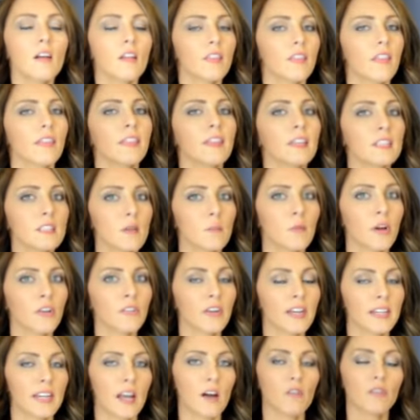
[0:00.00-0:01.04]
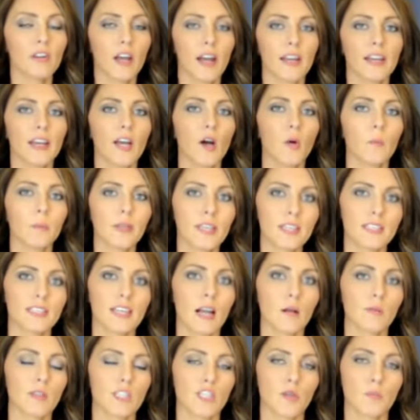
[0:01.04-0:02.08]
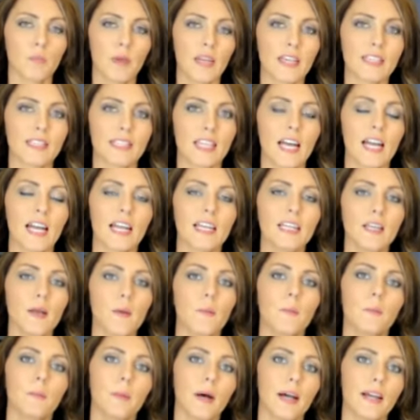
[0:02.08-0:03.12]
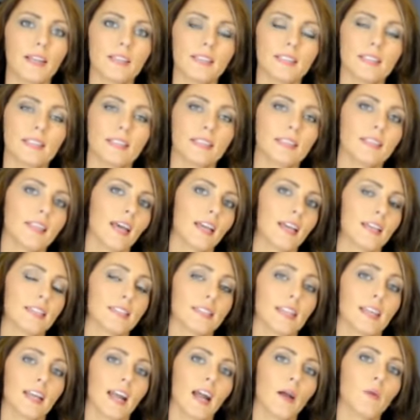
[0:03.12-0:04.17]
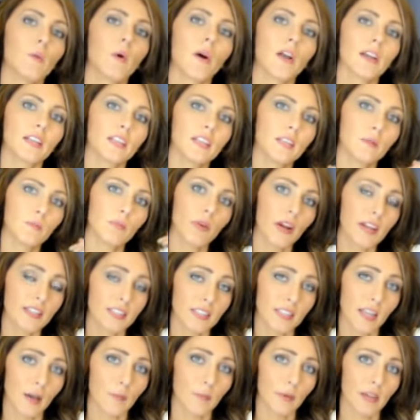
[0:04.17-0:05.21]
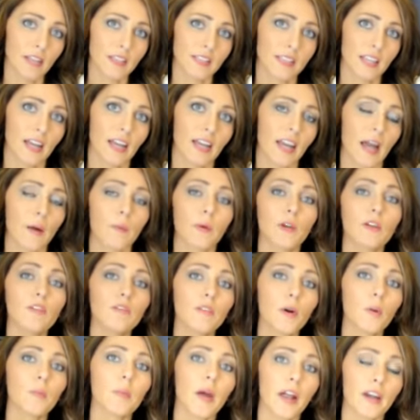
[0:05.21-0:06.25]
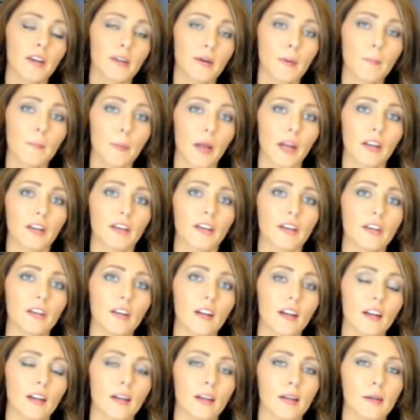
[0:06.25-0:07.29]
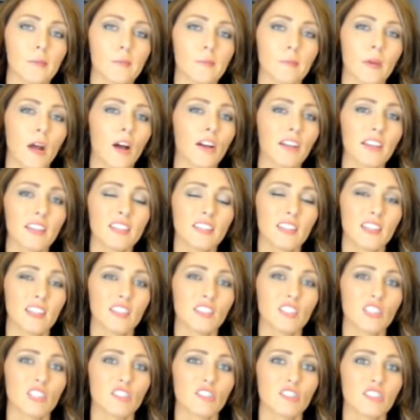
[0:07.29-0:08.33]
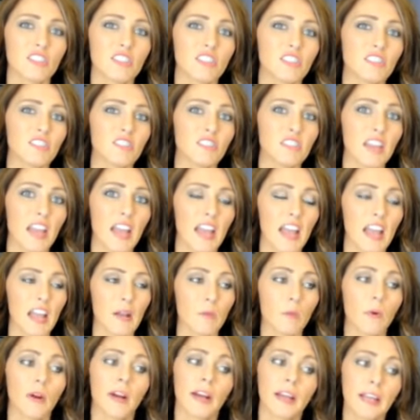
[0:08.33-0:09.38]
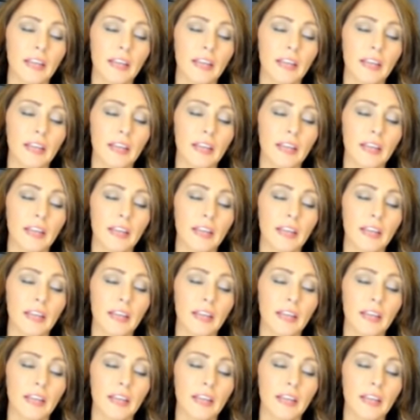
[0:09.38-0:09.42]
the things I'm on right now have kind of helped me establish a baseline. But like I said, I want to keep raising that baseline. I want to feel better and better. I'm not content to just stay where I